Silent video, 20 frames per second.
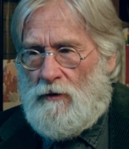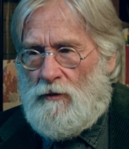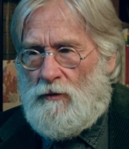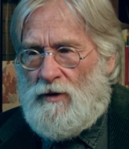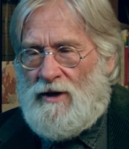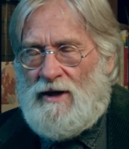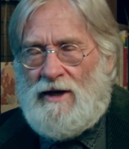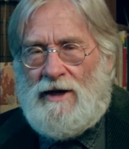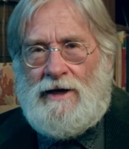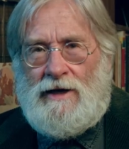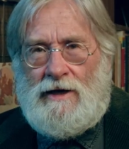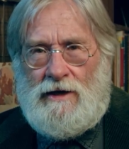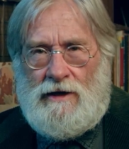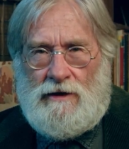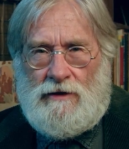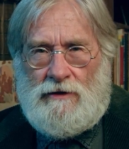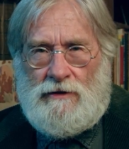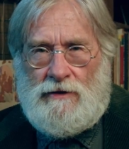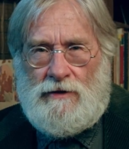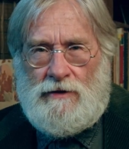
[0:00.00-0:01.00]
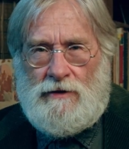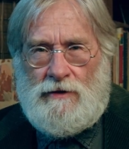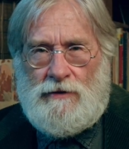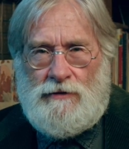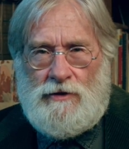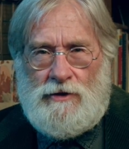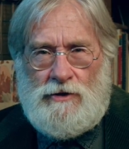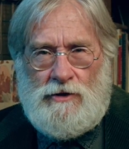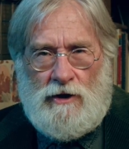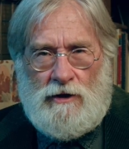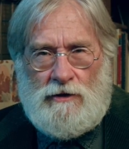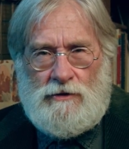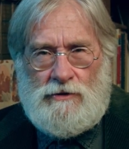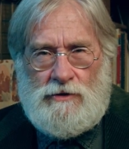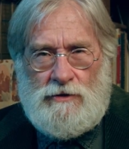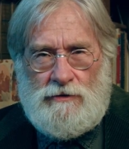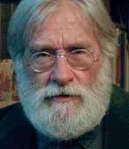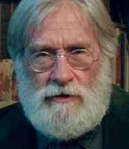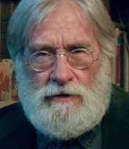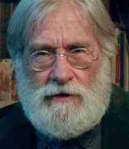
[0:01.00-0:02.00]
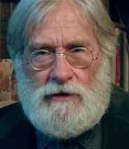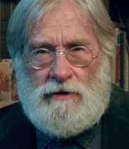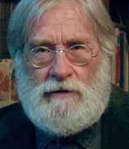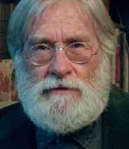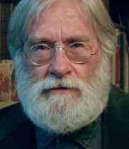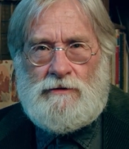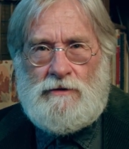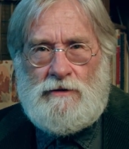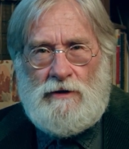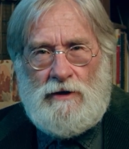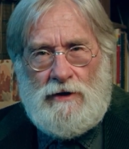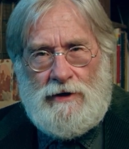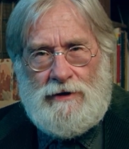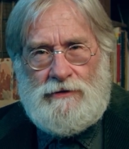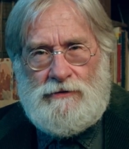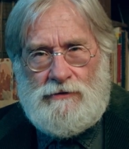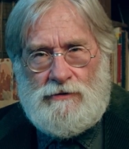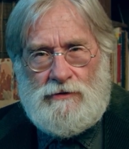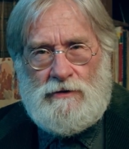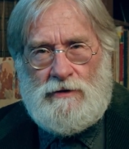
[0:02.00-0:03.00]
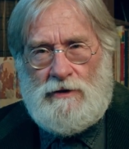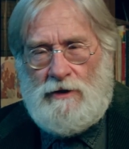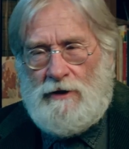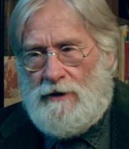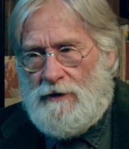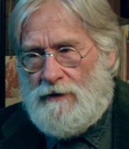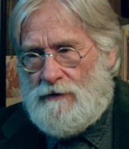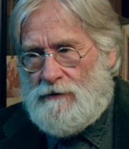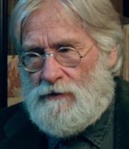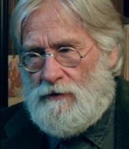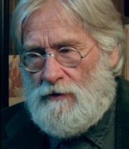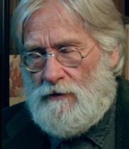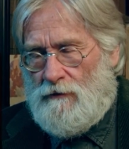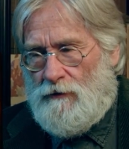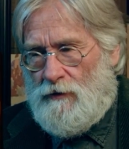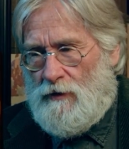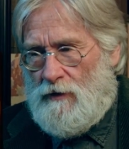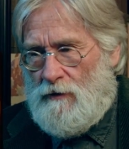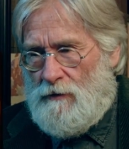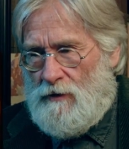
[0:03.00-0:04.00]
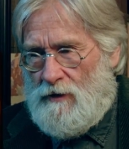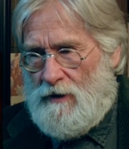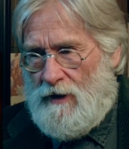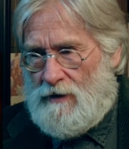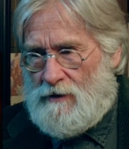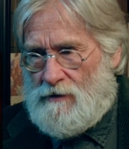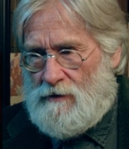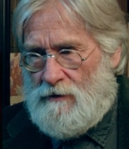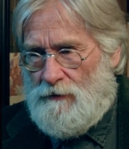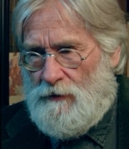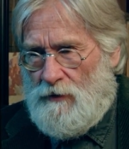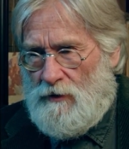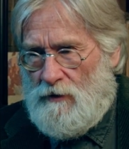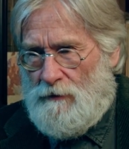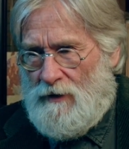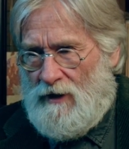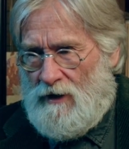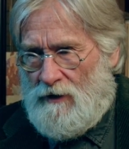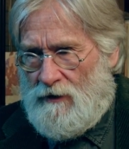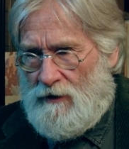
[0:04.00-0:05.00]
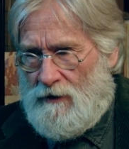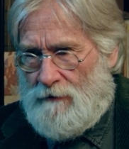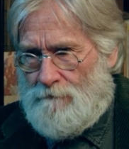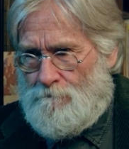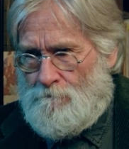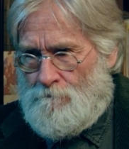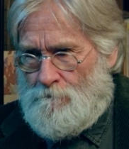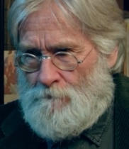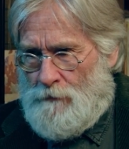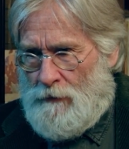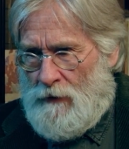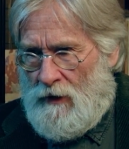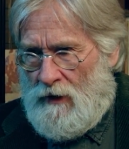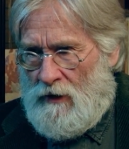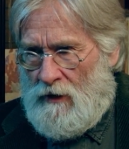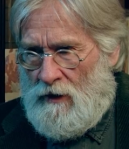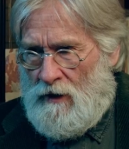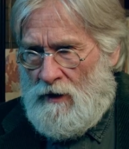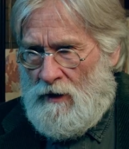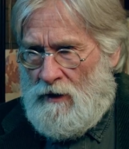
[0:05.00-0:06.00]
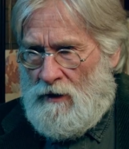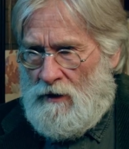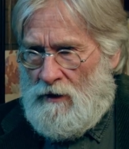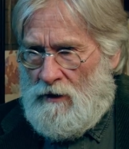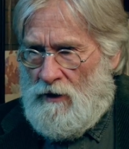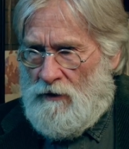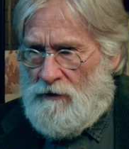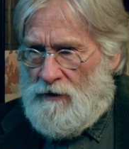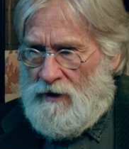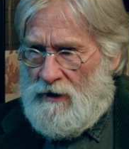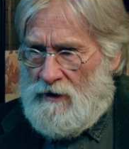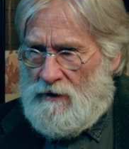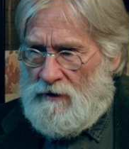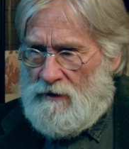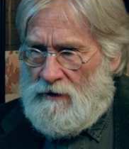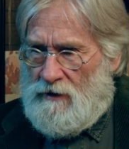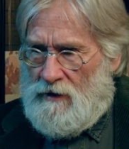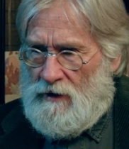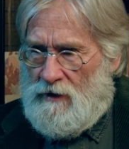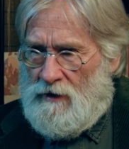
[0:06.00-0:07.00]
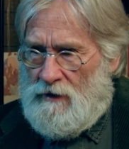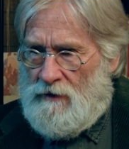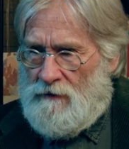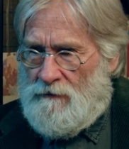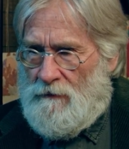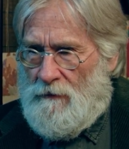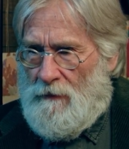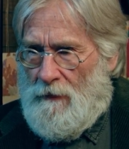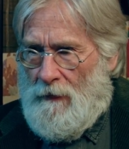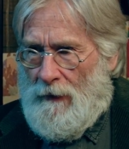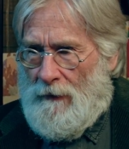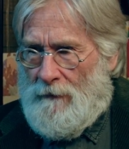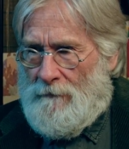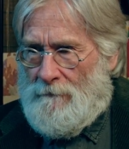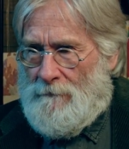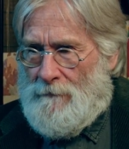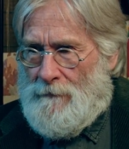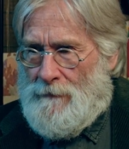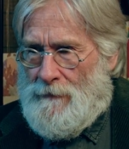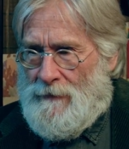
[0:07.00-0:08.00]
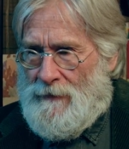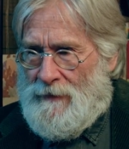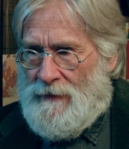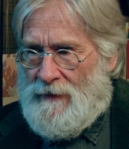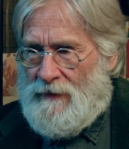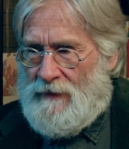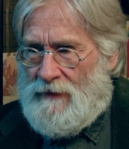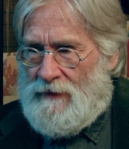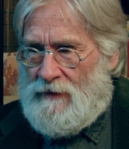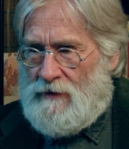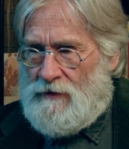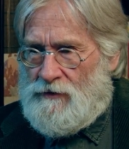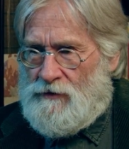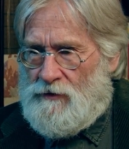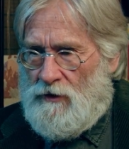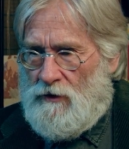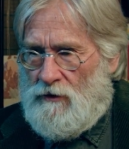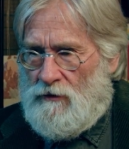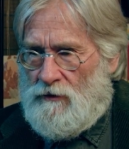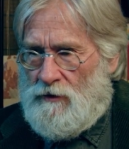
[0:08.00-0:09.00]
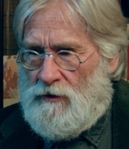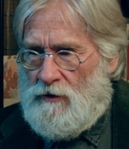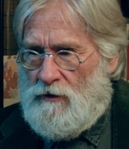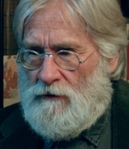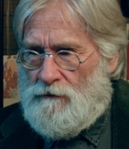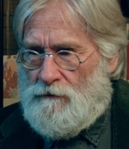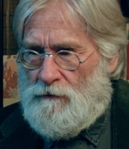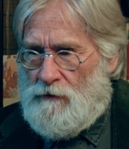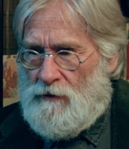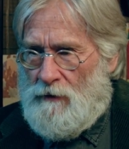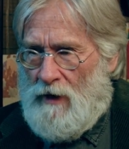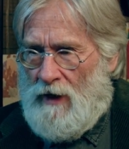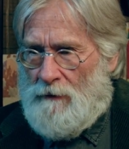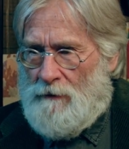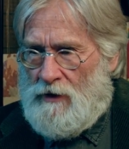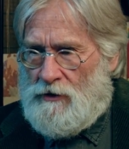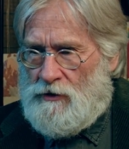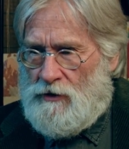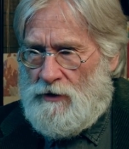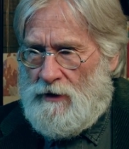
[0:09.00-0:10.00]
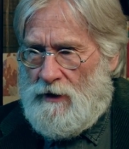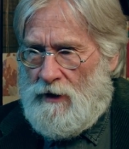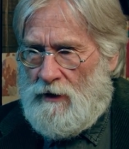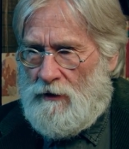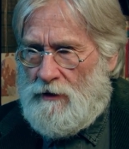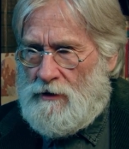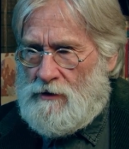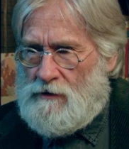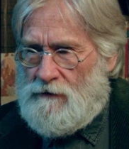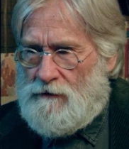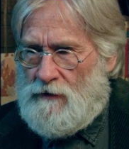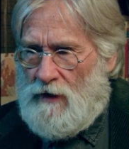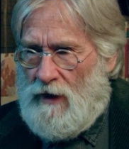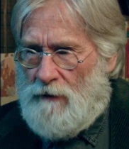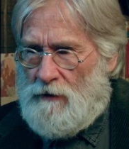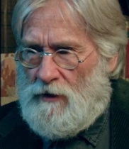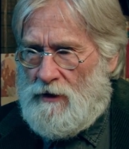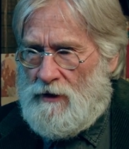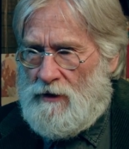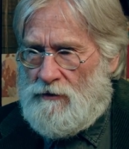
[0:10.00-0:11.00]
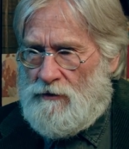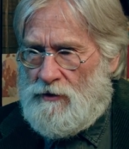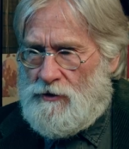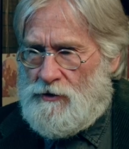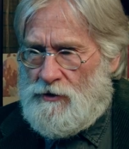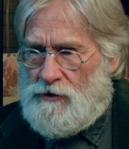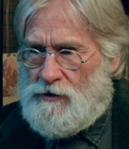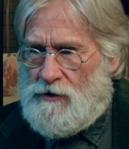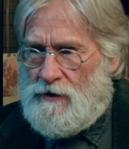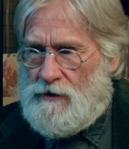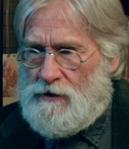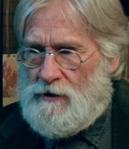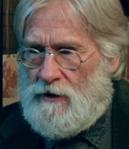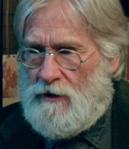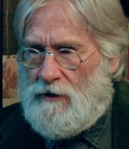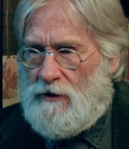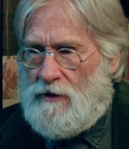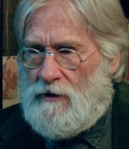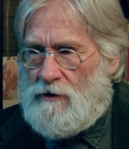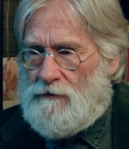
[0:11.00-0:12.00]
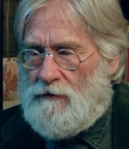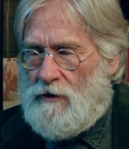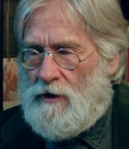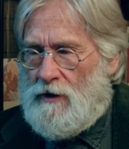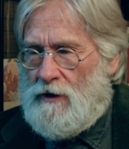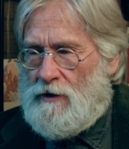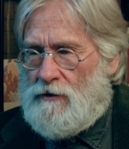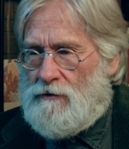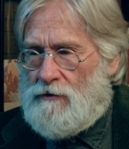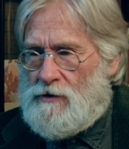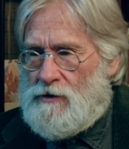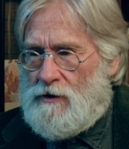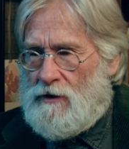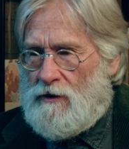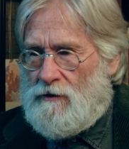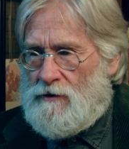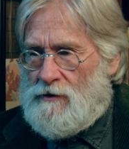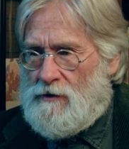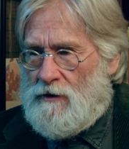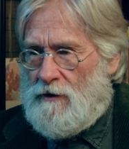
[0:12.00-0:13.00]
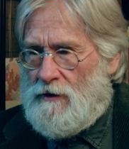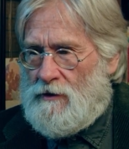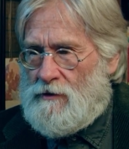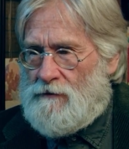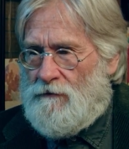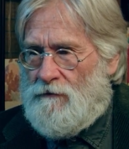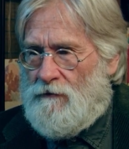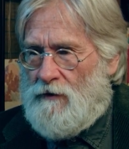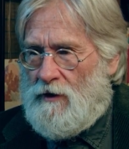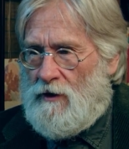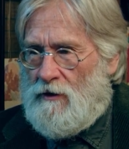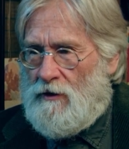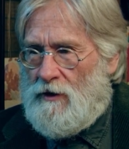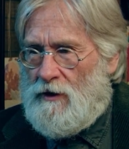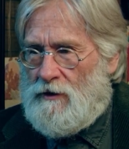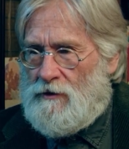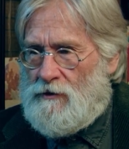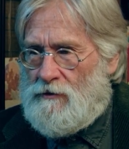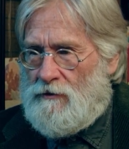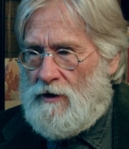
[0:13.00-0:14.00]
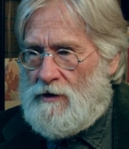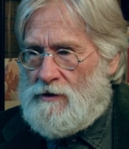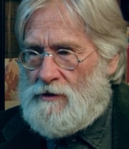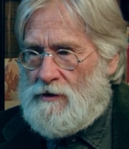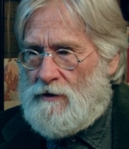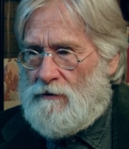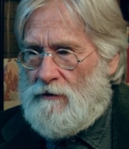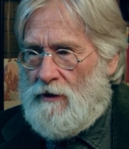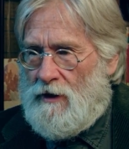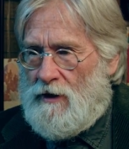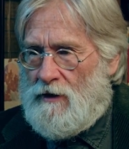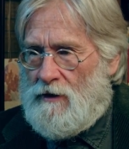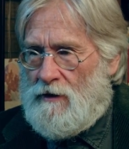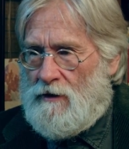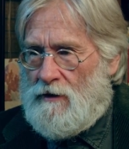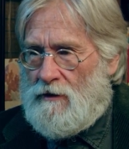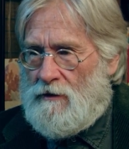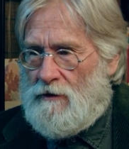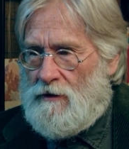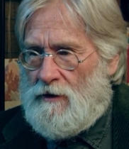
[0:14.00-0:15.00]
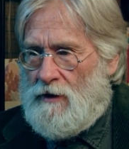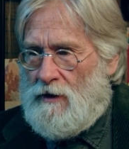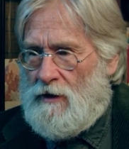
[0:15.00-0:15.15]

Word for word: relating the darks to the darks and the lights to the lights. So we can be that simple about it. Okay, um, so you I mentioned areas of dominant interest. You see this area here is very interesting. This area is very interesting right here.